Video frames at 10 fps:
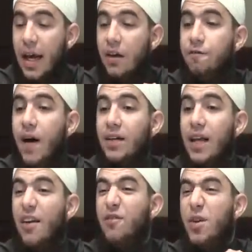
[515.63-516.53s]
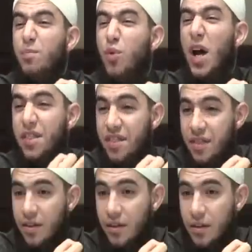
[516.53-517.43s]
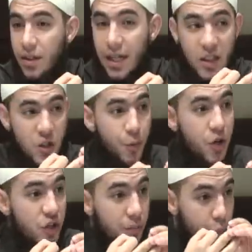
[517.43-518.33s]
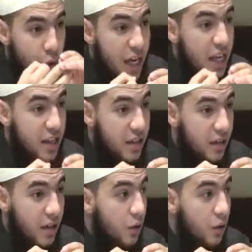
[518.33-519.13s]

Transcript: In fact, every breath that this person breathed